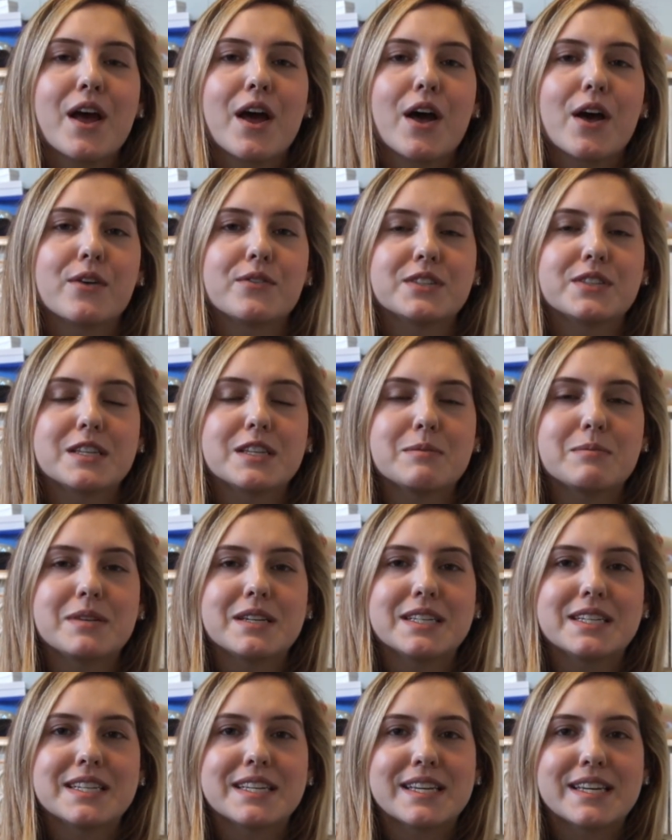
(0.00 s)
of
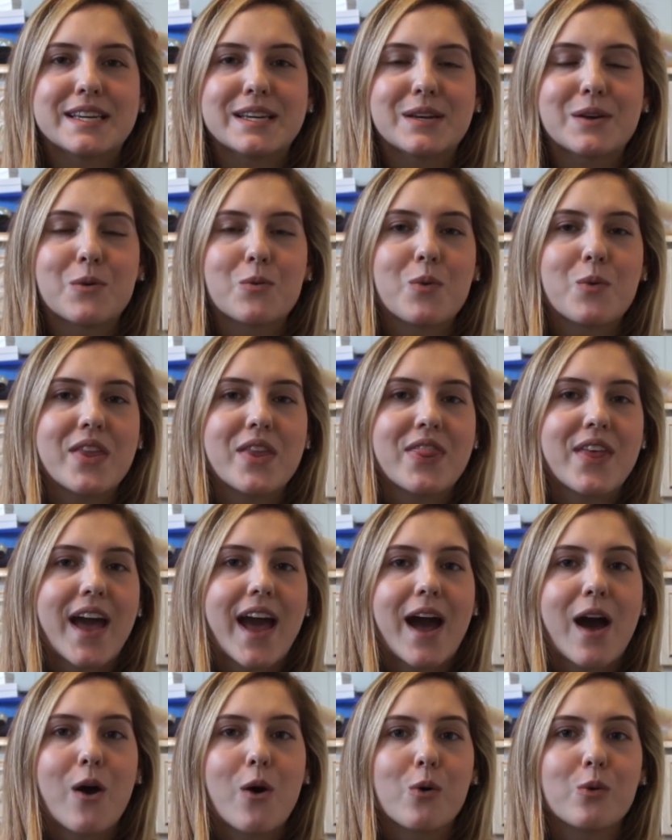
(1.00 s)
CBD
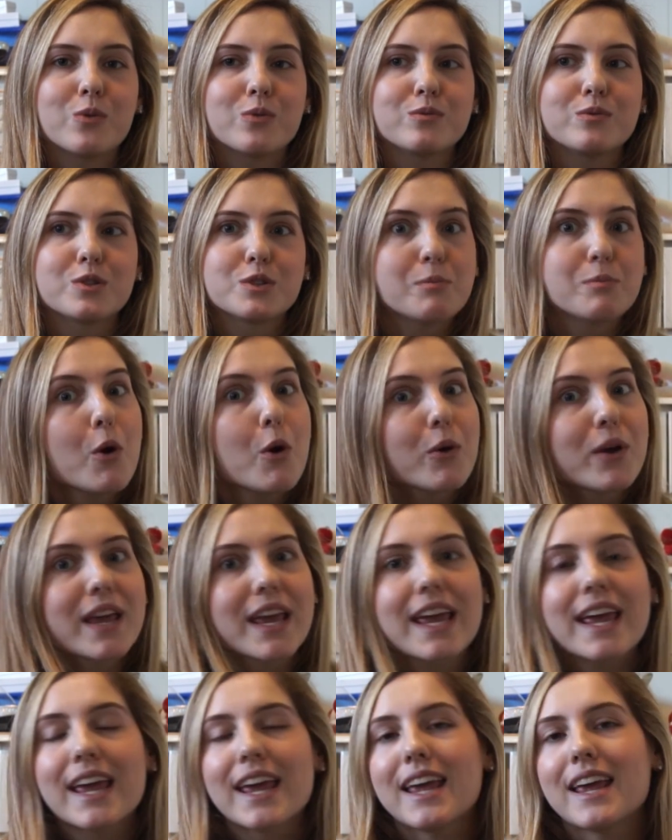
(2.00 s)
without
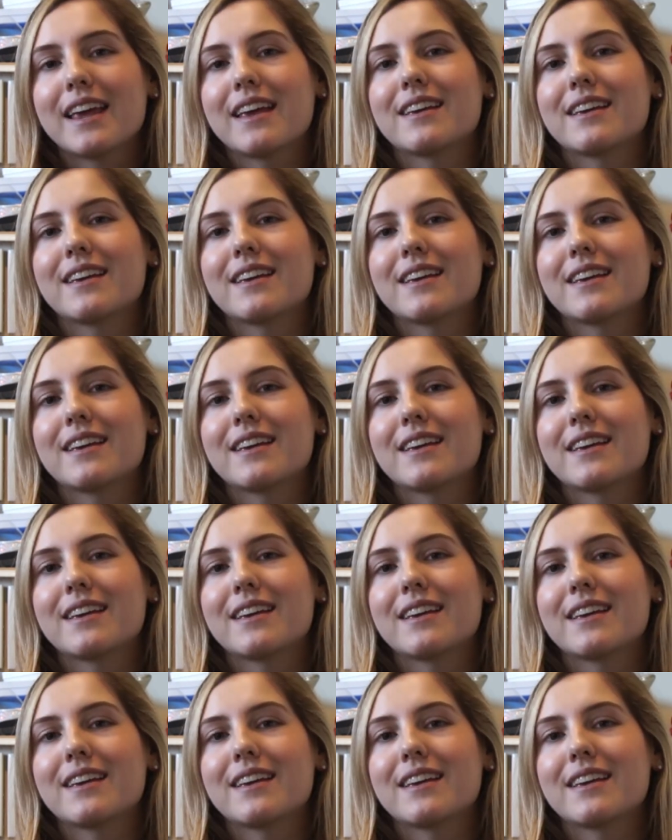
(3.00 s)
smoking,